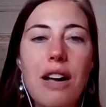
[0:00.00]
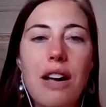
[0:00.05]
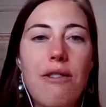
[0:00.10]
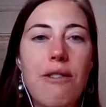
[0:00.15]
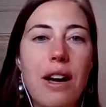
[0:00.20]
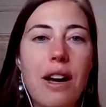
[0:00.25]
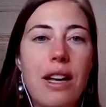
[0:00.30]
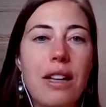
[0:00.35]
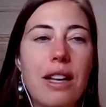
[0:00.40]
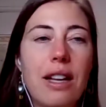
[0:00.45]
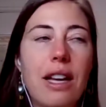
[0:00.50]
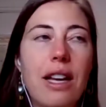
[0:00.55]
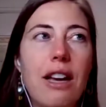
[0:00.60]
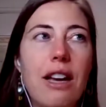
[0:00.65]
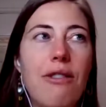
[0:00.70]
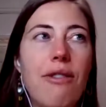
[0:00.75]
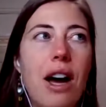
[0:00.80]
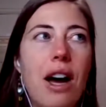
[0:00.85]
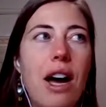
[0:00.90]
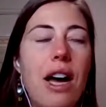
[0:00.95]
I find
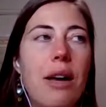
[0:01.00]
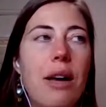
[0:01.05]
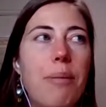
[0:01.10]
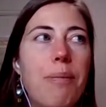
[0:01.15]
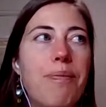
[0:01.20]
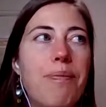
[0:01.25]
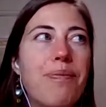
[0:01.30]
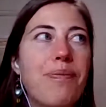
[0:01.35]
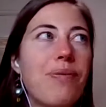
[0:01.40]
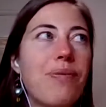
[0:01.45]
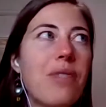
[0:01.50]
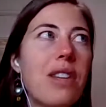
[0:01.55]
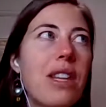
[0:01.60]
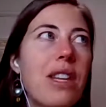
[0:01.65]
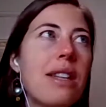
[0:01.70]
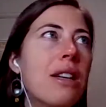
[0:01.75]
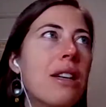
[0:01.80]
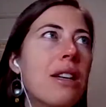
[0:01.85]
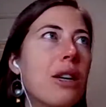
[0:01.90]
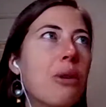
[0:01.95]
like if I'm
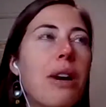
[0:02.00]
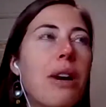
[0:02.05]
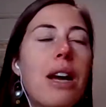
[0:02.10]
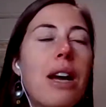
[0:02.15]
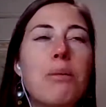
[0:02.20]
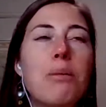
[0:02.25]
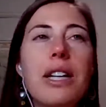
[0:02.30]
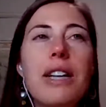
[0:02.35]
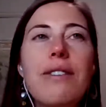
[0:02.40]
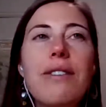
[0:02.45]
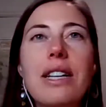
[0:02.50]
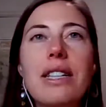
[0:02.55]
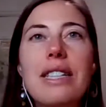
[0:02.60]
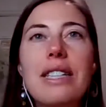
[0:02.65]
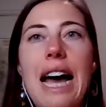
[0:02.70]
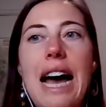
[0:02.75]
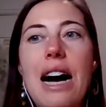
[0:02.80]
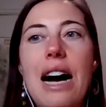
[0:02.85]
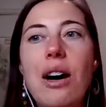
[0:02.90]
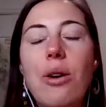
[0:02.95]
like when I'm leaving
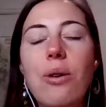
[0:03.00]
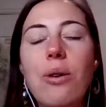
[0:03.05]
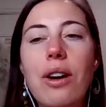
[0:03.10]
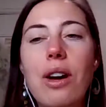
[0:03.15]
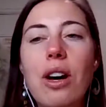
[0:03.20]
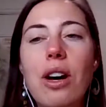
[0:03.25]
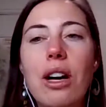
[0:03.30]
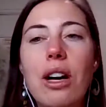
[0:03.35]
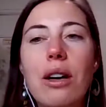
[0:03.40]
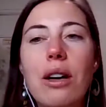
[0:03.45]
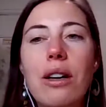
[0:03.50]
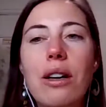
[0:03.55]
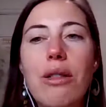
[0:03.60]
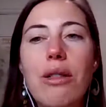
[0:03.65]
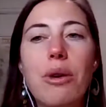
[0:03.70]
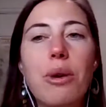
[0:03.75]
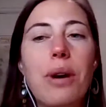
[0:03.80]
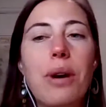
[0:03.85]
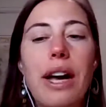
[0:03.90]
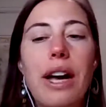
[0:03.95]
town on a
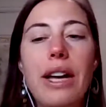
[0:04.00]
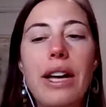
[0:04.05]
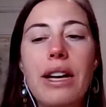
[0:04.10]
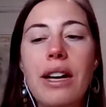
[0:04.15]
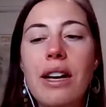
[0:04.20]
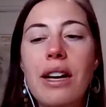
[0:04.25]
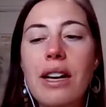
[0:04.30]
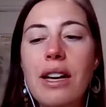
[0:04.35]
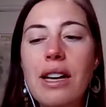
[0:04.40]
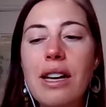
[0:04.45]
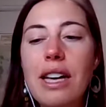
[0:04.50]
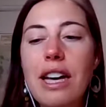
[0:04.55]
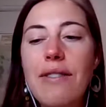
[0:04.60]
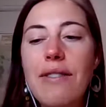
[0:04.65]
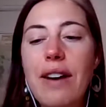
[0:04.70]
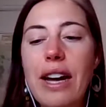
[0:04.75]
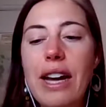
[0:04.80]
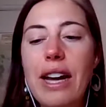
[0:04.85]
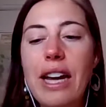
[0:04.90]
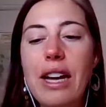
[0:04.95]
through hike,
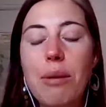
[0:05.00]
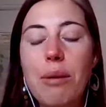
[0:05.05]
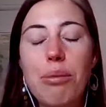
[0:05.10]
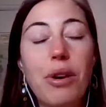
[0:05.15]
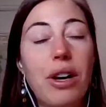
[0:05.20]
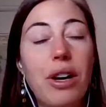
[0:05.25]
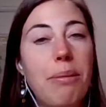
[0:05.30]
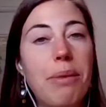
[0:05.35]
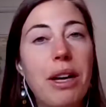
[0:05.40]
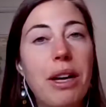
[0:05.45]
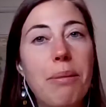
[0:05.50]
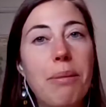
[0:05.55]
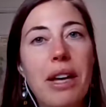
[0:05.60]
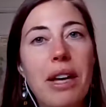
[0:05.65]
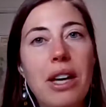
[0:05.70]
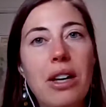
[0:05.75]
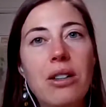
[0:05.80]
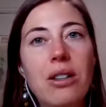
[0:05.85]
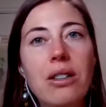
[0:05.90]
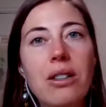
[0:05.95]
if I eat a pretty big
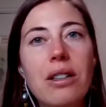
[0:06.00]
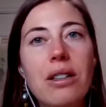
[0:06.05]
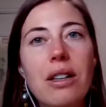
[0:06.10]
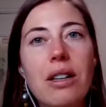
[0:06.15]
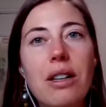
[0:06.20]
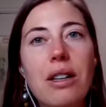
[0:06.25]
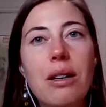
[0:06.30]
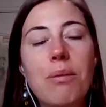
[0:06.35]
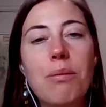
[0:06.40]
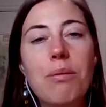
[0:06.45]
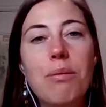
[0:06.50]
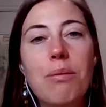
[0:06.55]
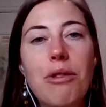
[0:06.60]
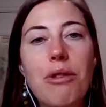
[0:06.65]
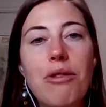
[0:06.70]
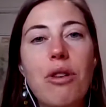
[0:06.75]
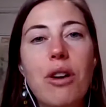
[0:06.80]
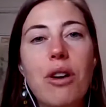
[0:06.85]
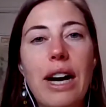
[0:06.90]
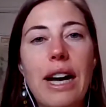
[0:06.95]
meal um,
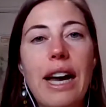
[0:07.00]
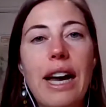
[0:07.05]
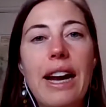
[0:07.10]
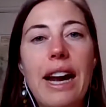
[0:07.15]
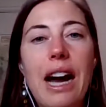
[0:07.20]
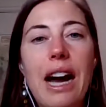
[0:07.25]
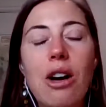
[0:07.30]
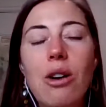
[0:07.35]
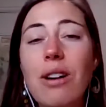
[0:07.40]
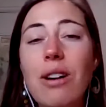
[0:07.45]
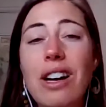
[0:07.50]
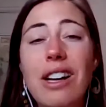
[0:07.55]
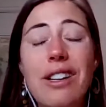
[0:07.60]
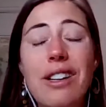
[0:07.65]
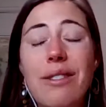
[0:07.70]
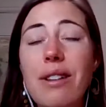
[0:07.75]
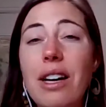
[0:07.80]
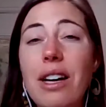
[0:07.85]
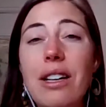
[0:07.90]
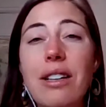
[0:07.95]
before I head out,
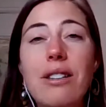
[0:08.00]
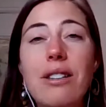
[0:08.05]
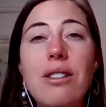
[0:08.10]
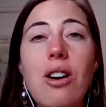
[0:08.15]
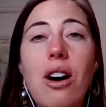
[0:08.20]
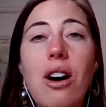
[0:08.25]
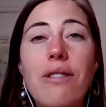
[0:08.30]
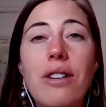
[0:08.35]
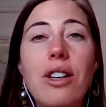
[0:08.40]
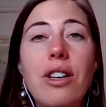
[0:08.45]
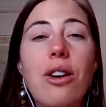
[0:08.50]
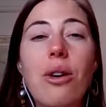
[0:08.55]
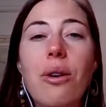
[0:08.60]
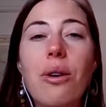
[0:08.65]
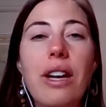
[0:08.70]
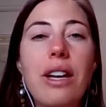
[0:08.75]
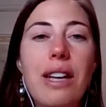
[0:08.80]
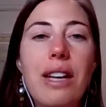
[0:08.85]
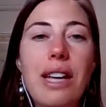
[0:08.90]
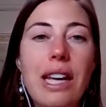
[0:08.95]
I, I often
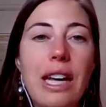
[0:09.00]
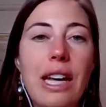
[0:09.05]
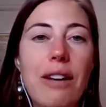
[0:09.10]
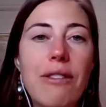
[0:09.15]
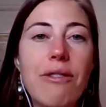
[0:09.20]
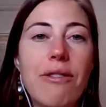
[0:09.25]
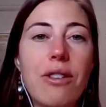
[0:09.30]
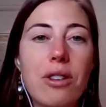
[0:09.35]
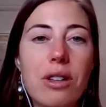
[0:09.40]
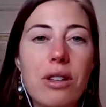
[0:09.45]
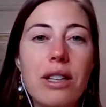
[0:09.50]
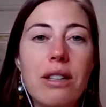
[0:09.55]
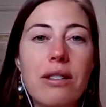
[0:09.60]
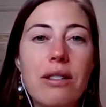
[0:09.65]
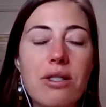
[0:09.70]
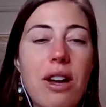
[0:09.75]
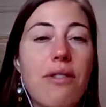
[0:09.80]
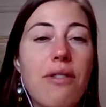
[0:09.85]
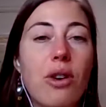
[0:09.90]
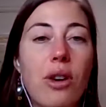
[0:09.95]
don't need to eat for
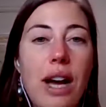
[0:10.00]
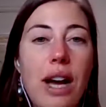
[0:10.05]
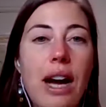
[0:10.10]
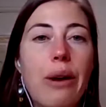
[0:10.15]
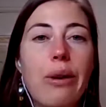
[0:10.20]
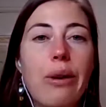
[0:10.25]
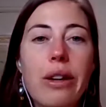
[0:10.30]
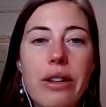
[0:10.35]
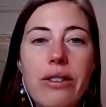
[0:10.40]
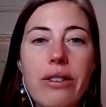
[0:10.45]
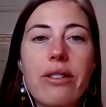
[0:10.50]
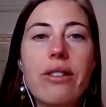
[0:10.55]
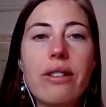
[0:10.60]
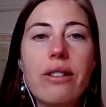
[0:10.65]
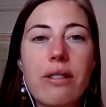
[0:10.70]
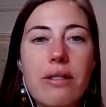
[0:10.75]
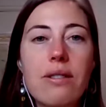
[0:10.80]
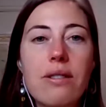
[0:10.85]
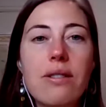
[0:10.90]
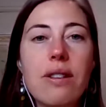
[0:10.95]
like several
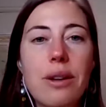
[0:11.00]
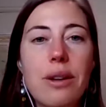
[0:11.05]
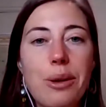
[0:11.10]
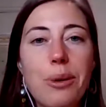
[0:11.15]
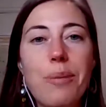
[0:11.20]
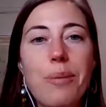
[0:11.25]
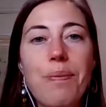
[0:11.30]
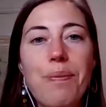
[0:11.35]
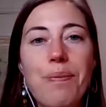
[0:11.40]
hours. So,